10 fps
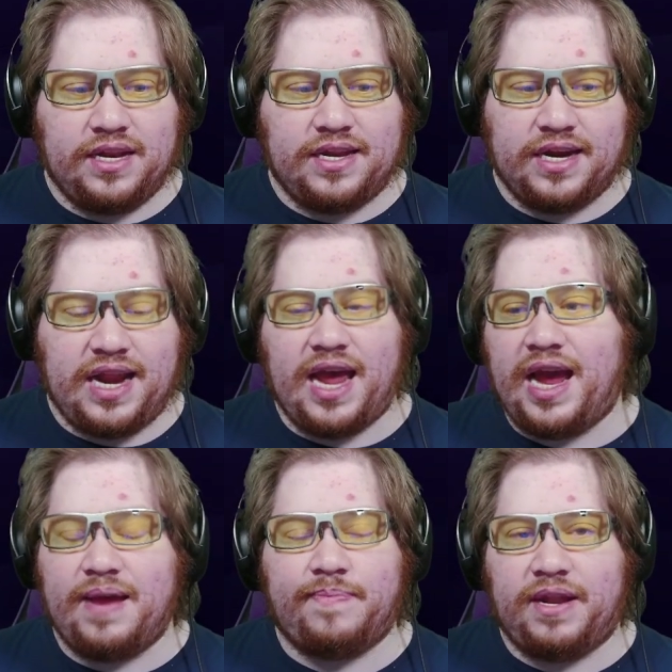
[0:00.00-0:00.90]
Tonight
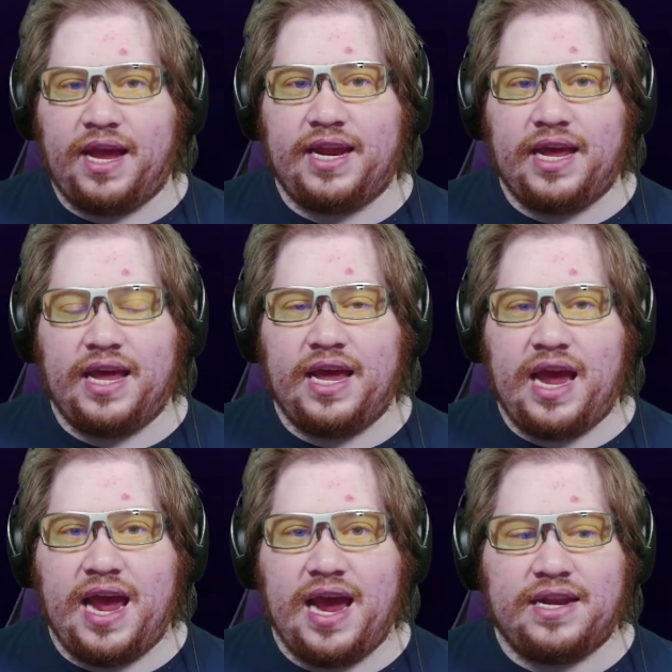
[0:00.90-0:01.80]
I played it
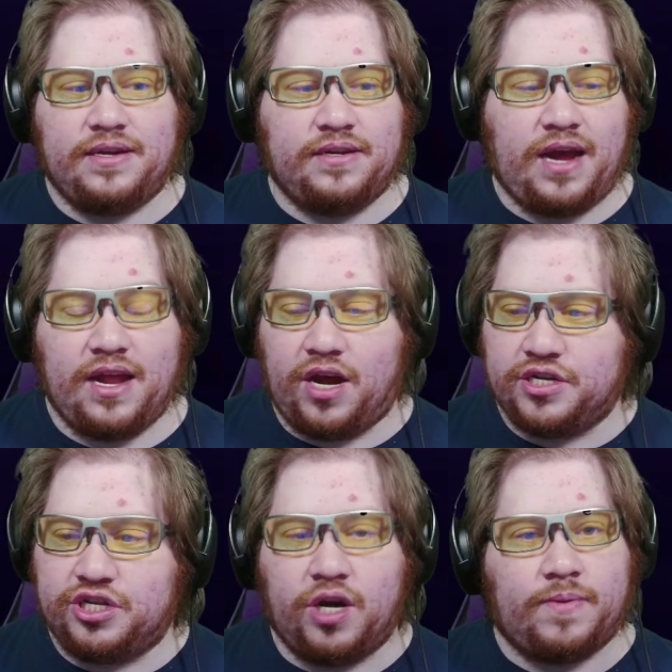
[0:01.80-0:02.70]
and I
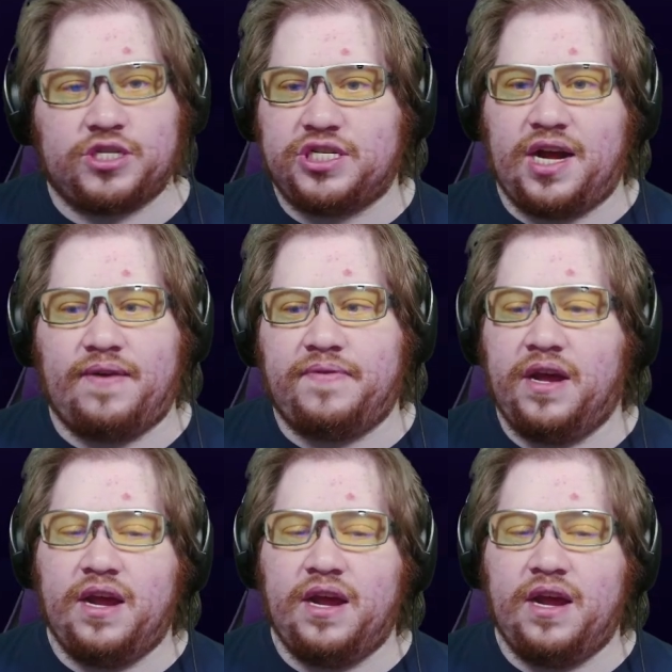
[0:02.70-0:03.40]
lost so much stuff,